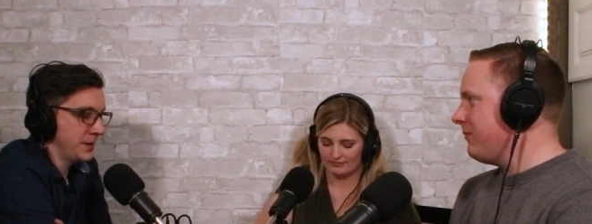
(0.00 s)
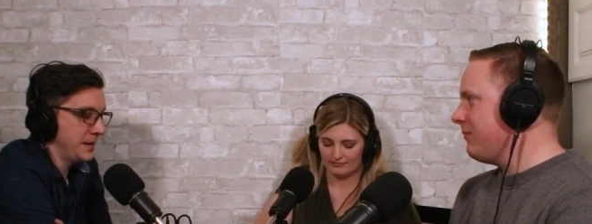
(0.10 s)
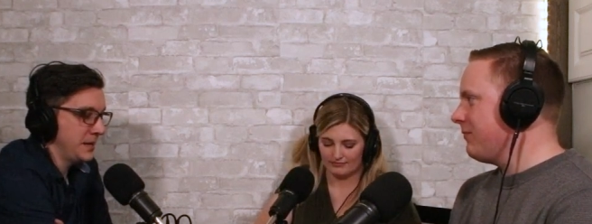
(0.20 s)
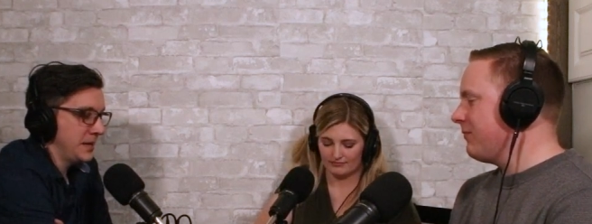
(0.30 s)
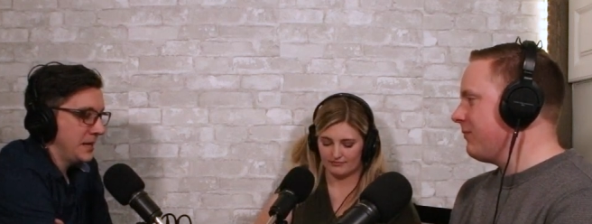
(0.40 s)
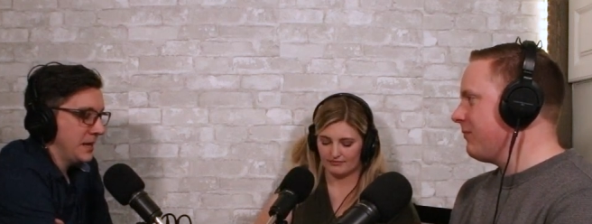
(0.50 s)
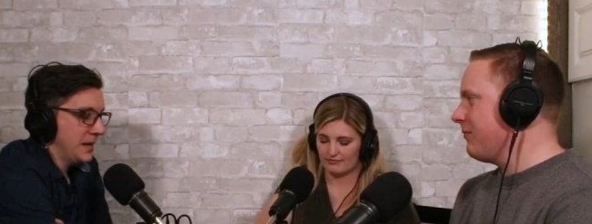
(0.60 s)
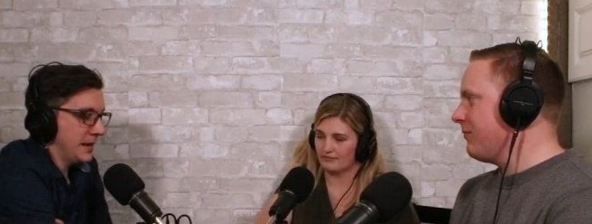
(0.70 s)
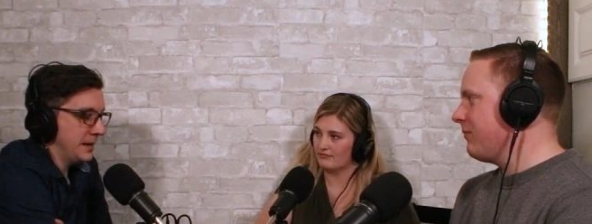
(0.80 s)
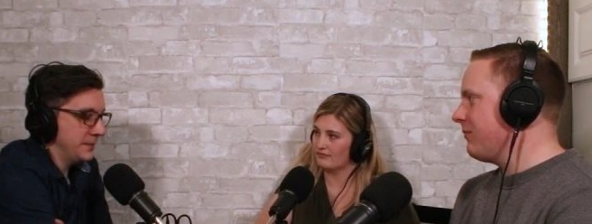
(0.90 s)
Speaker 1: But,
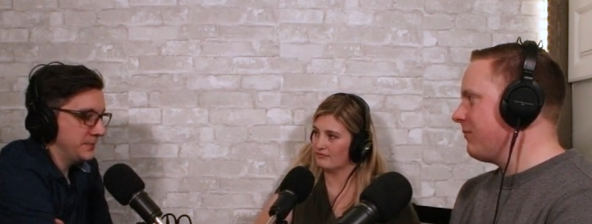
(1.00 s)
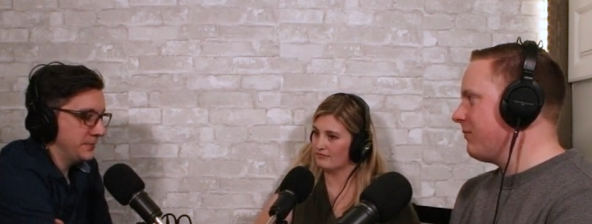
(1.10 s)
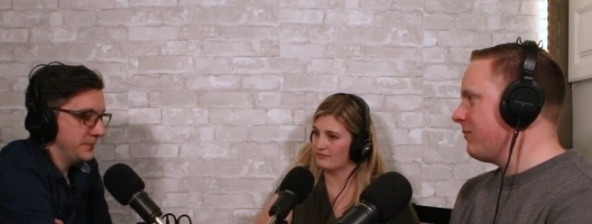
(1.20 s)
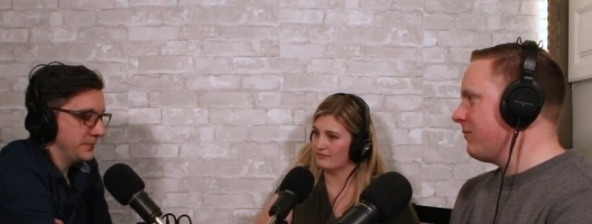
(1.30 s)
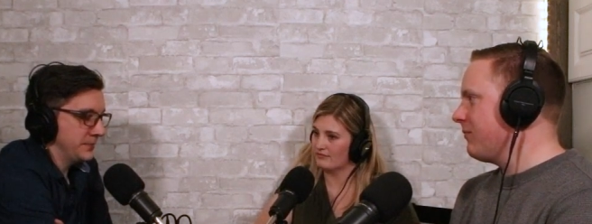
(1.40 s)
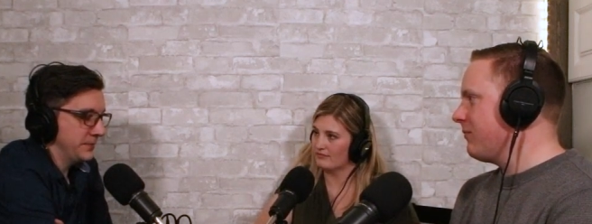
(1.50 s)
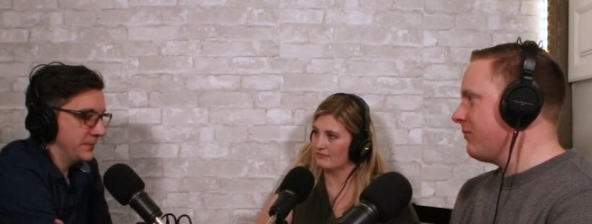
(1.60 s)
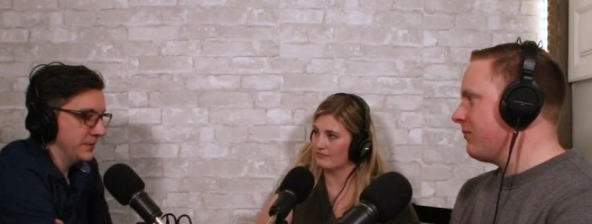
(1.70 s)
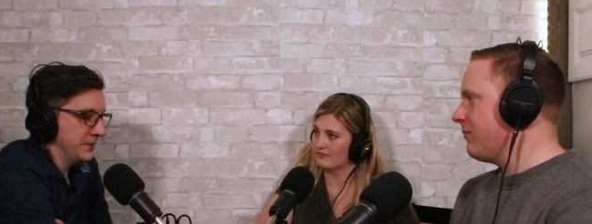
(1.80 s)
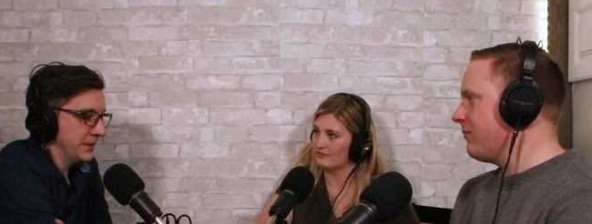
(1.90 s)
um,
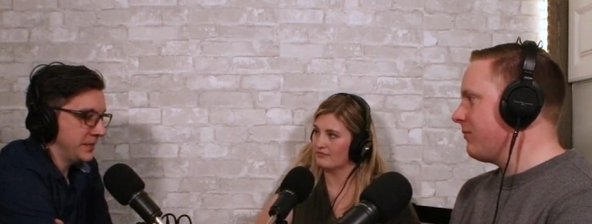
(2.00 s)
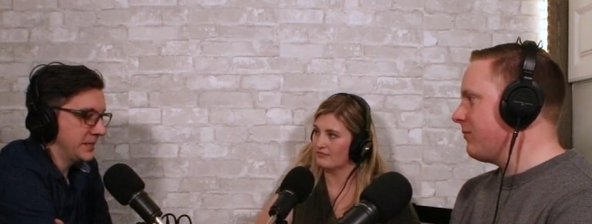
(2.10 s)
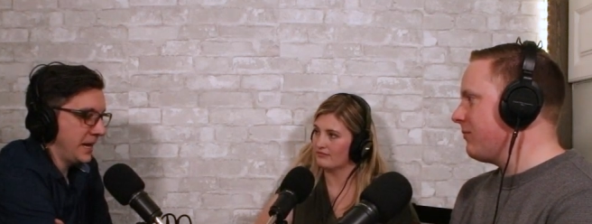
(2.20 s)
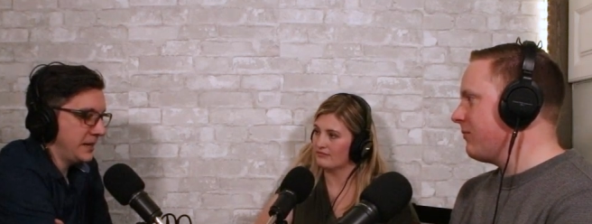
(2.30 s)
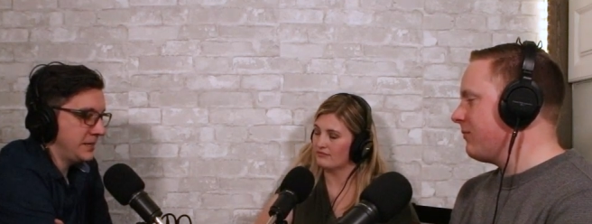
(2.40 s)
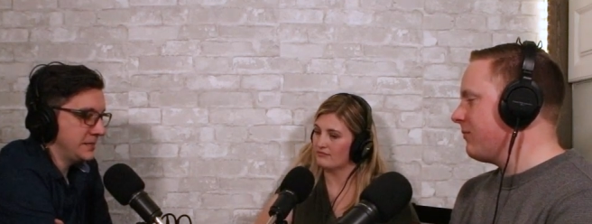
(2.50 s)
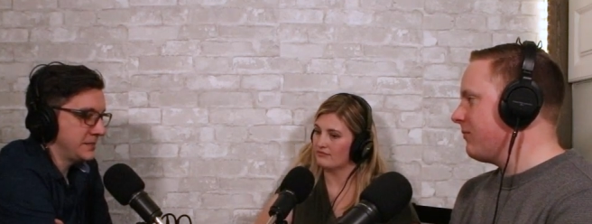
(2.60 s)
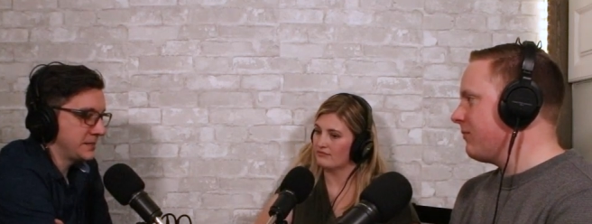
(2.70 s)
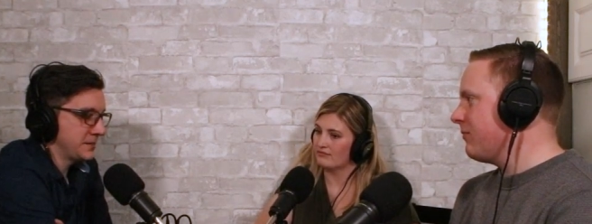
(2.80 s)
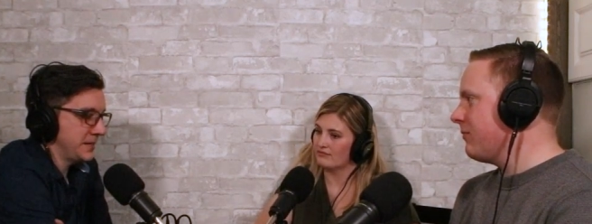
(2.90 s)
like that
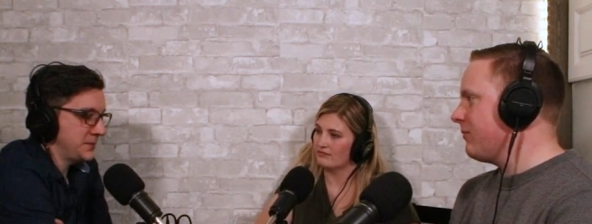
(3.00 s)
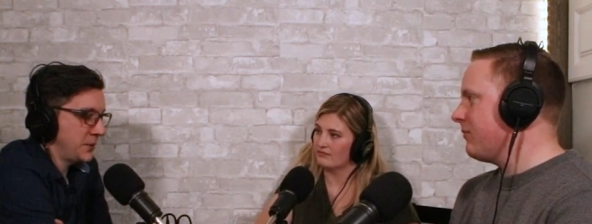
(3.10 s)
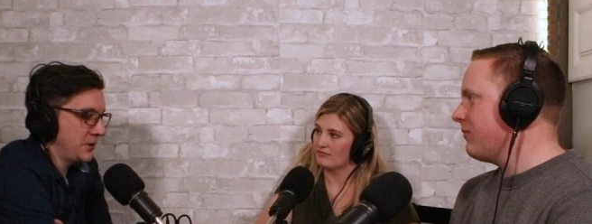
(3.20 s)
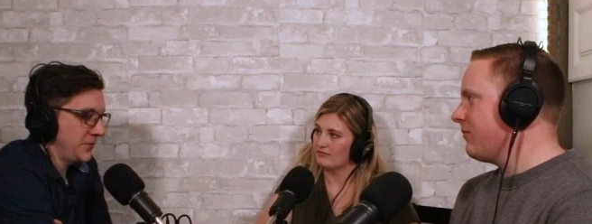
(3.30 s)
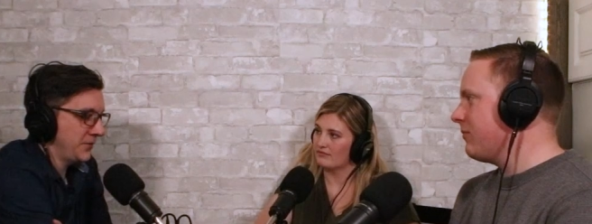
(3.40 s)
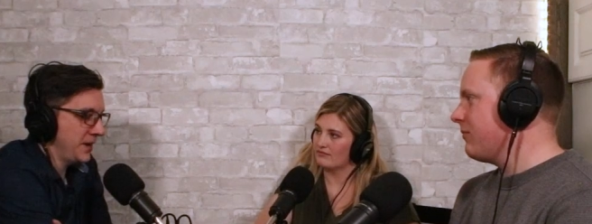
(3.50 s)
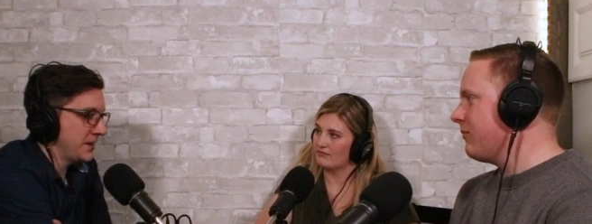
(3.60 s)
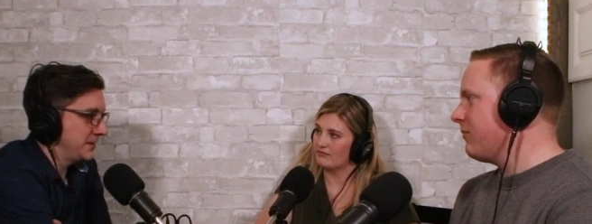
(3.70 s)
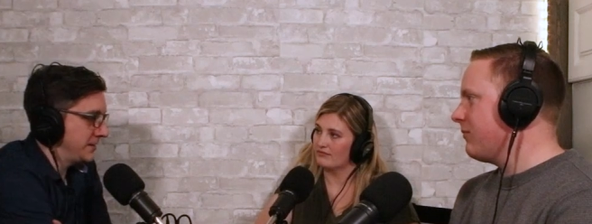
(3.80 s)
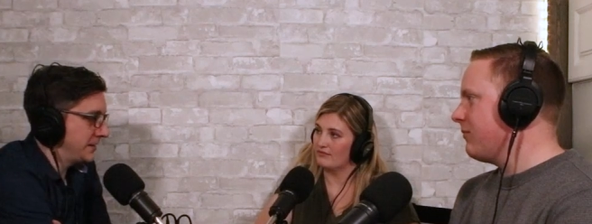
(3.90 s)
is, that's part of the fun,
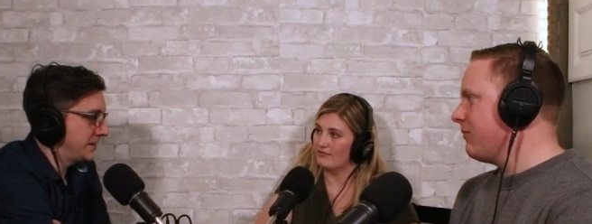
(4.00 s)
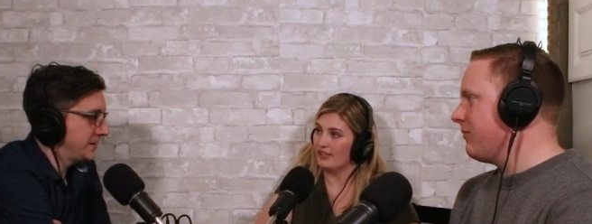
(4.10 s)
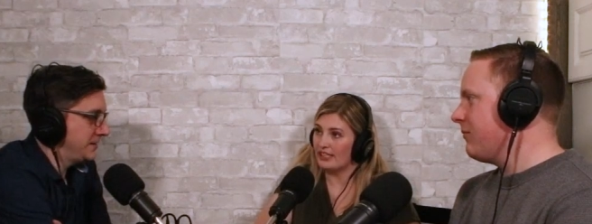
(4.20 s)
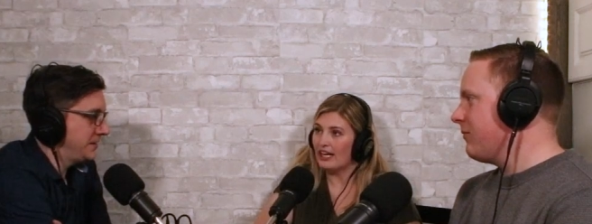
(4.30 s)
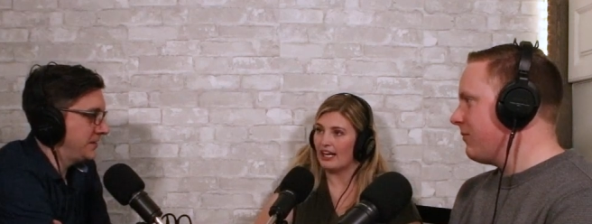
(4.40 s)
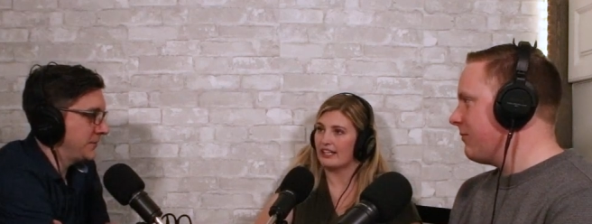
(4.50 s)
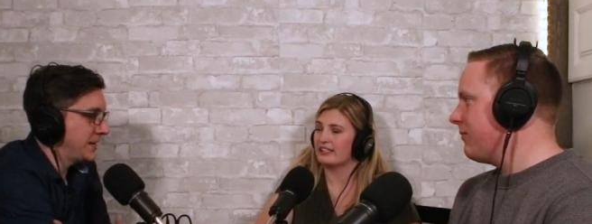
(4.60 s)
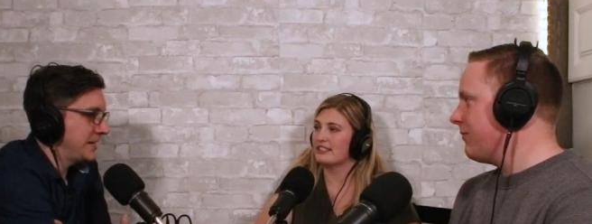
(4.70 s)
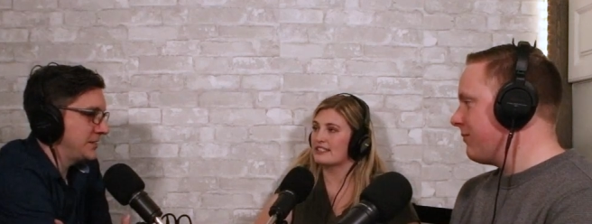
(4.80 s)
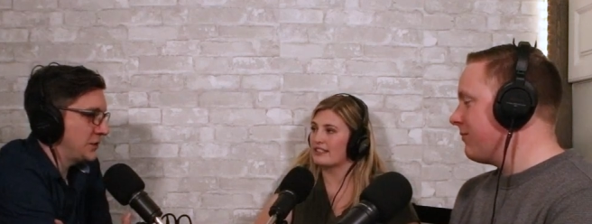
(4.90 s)
I think you know,
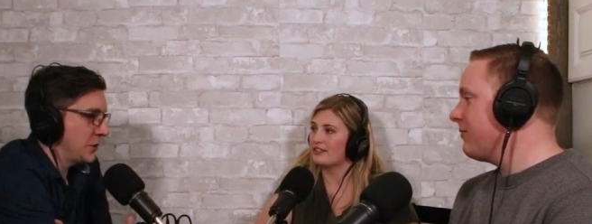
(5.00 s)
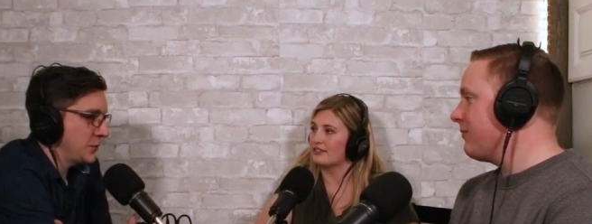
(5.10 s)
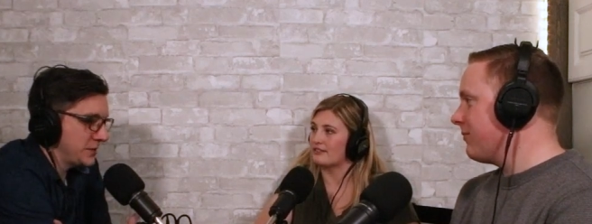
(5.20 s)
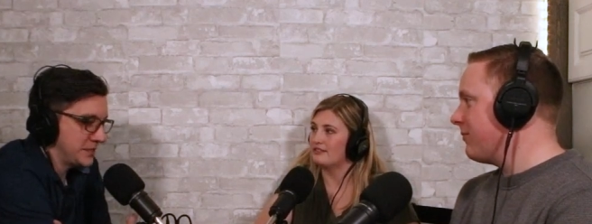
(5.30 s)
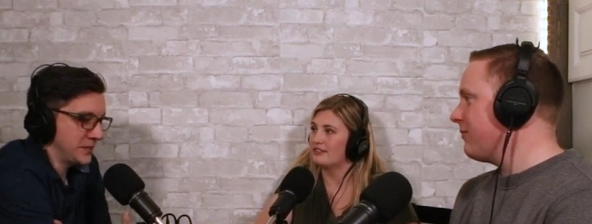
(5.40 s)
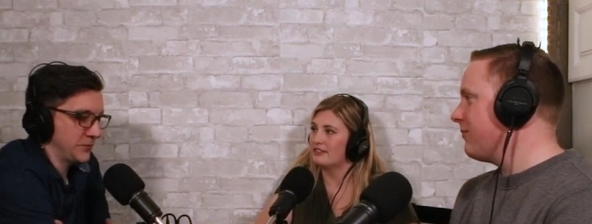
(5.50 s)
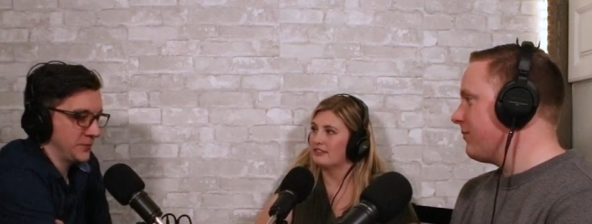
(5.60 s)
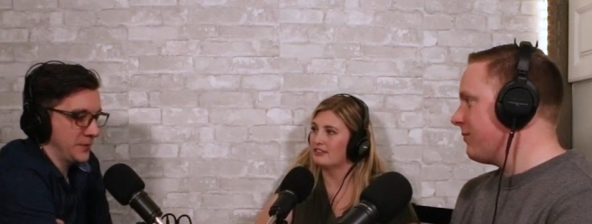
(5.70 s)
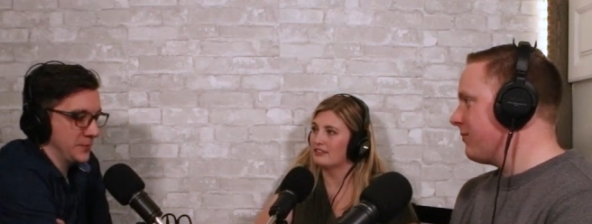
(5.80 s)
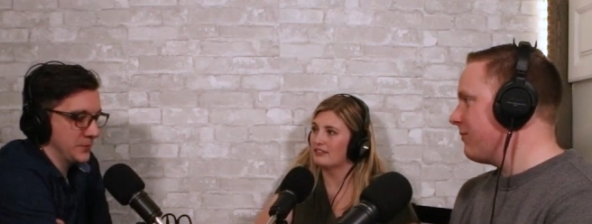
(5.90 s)
getting to know these
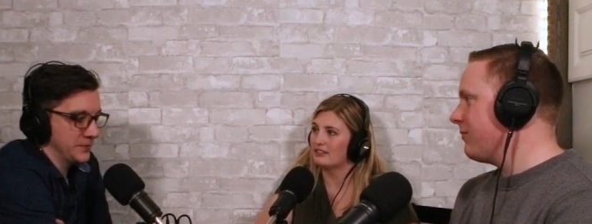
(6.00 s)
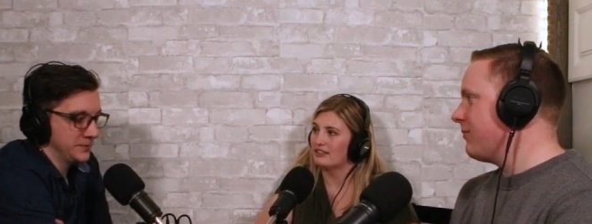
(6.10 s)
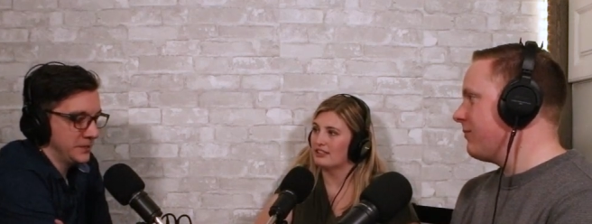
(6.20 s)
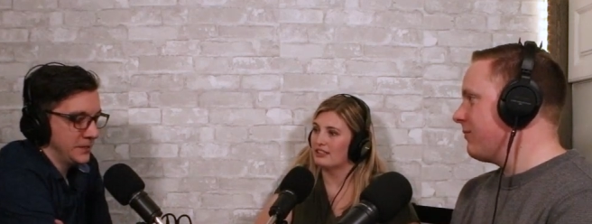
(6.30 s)
different people.